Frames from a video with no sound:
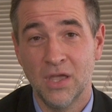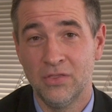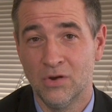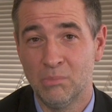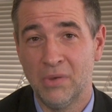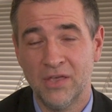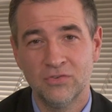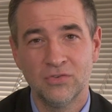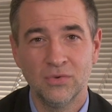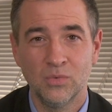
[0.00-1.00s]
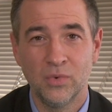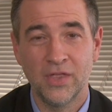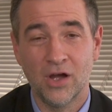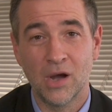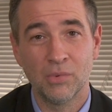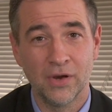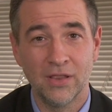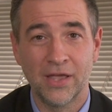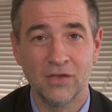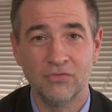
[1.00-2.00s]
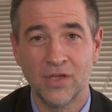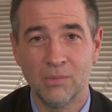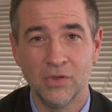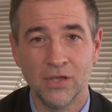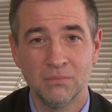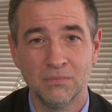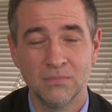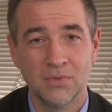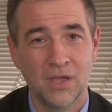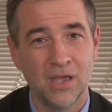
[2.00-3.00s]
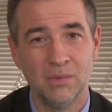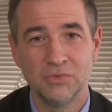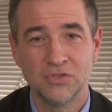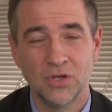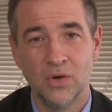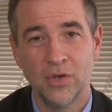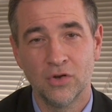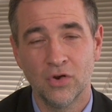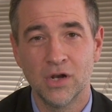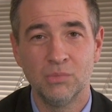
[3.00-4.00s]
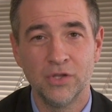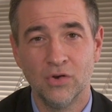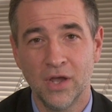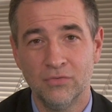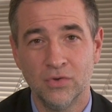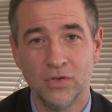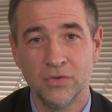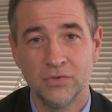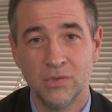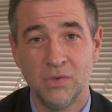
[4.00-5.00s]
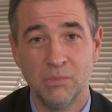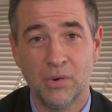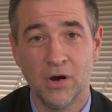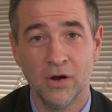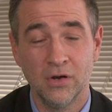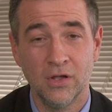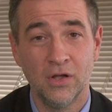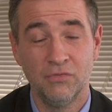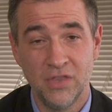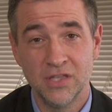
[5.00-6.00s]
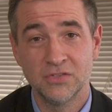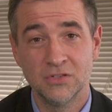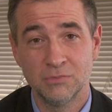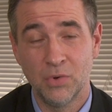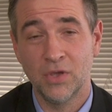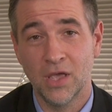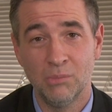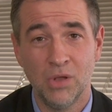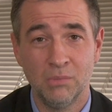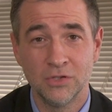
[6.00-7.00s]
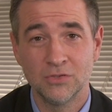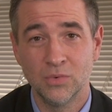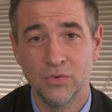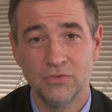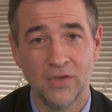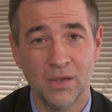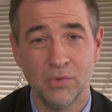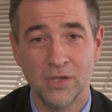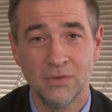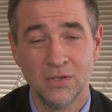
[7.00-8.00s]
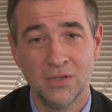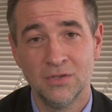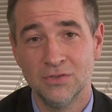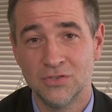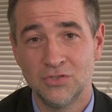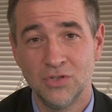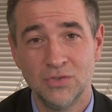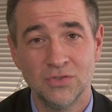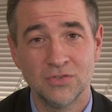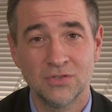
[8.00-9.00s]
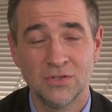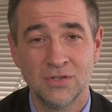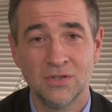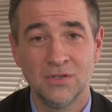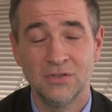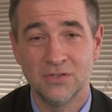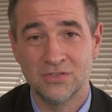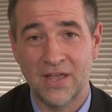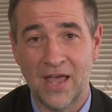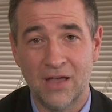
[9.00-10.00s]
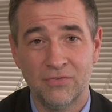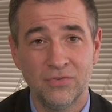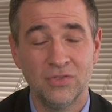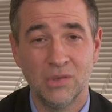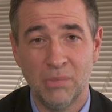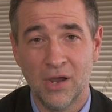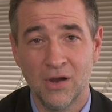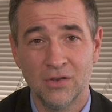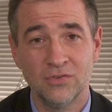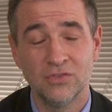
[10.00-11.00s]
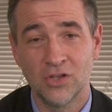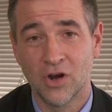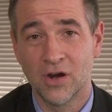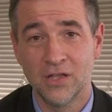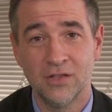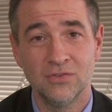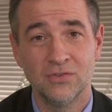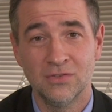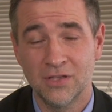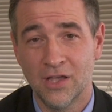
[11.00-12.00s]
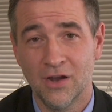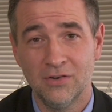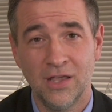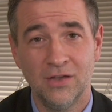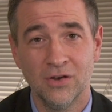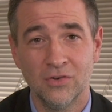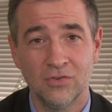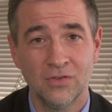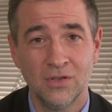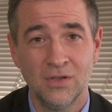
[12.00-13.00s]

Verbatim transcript: and they're best when they operate like a family. I am so incredibly grateful to be a part of this Spokane Public Schools family. The students, the staff, the parents, the guardians, the caretakers.